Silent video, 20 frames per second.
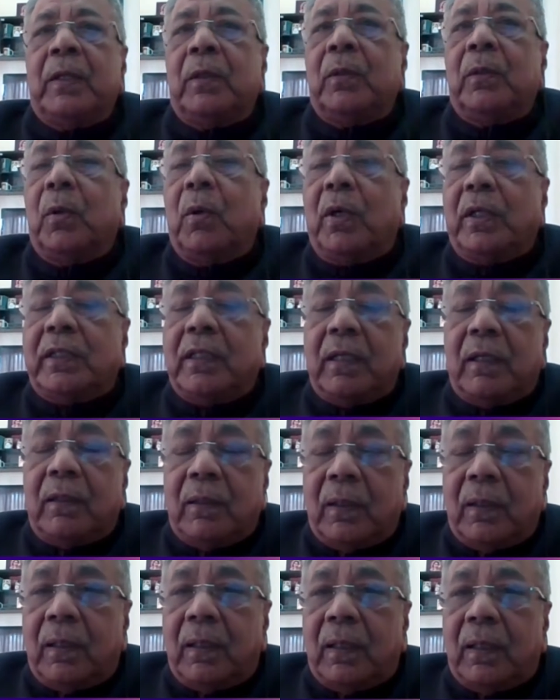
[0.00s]
No other
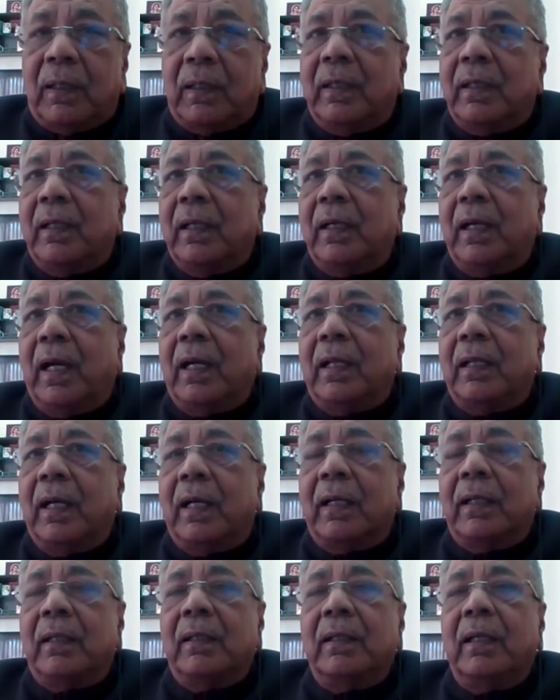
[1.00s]
law
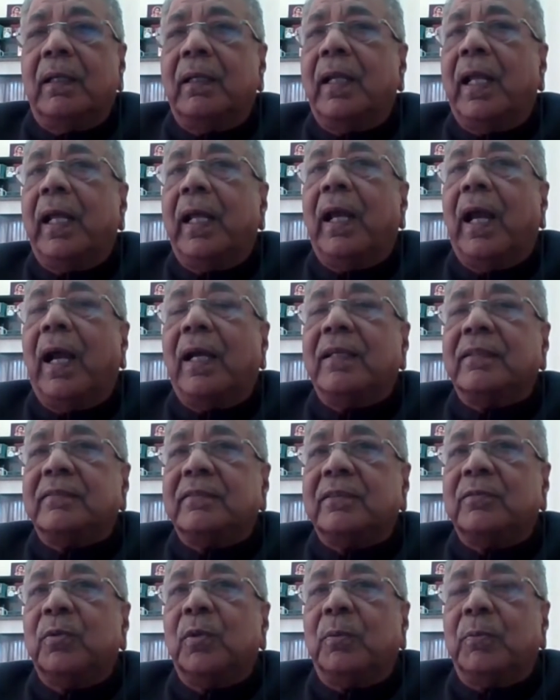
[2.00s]

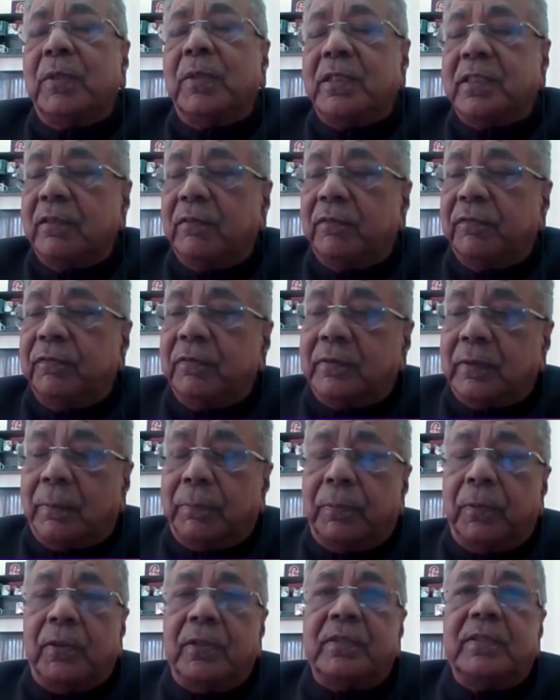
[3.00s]
has so much of
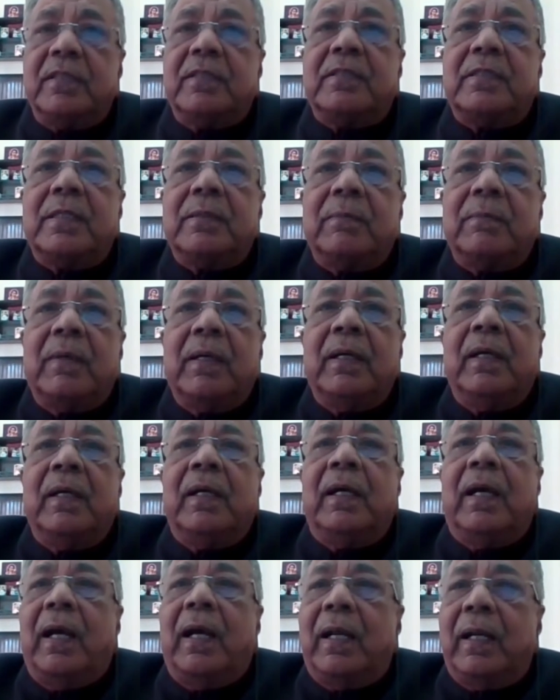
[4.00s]
support system,
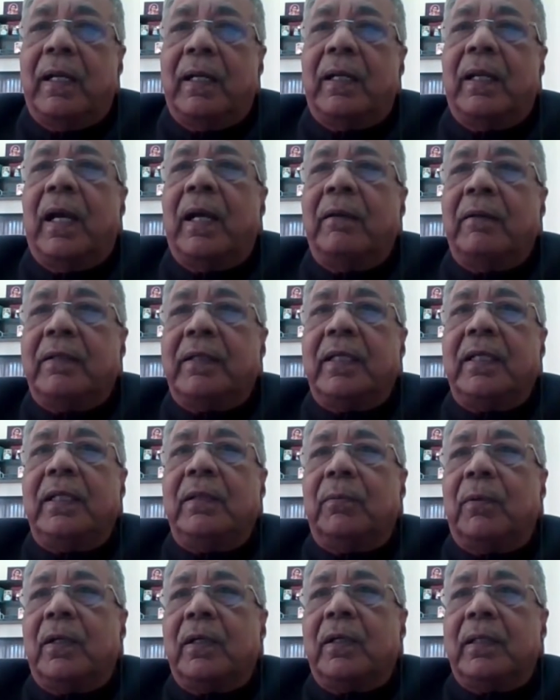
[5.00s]
and I'll tell
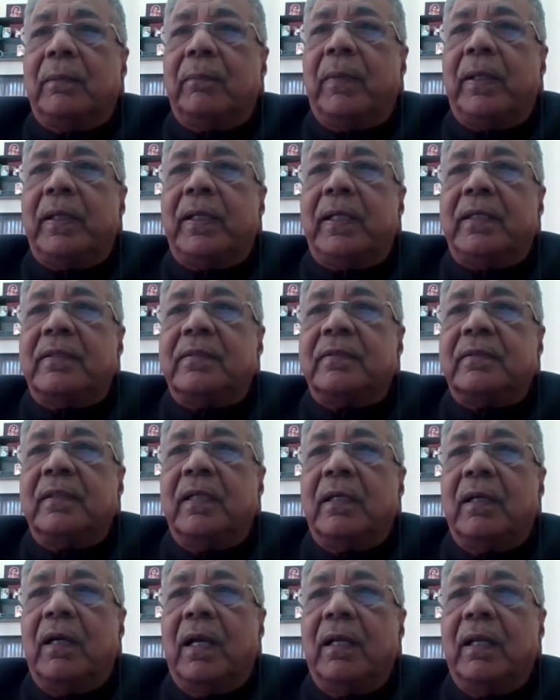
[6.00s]
you what are the merits
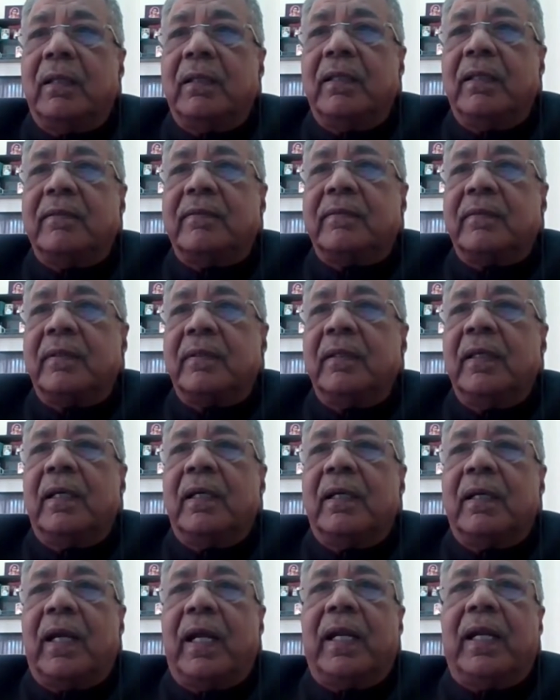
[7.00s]
in this
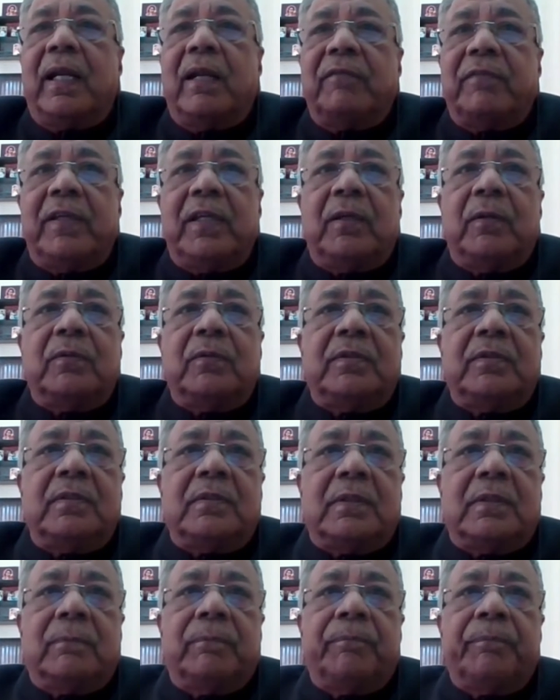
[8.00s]
kind of ecosystem.